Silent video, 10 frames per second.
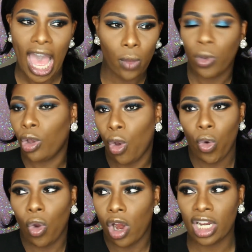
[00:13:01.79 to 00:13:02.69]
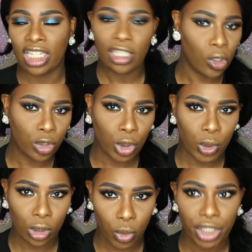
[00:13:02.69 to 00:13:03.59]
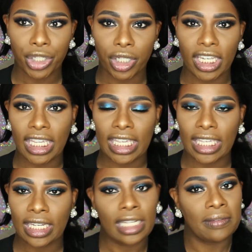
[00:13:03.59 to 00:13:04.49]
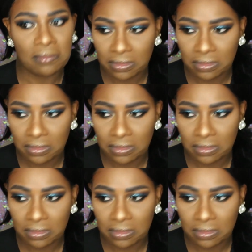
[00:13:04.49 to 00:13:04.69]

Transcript: I would wholeheartedly go to a lawyer and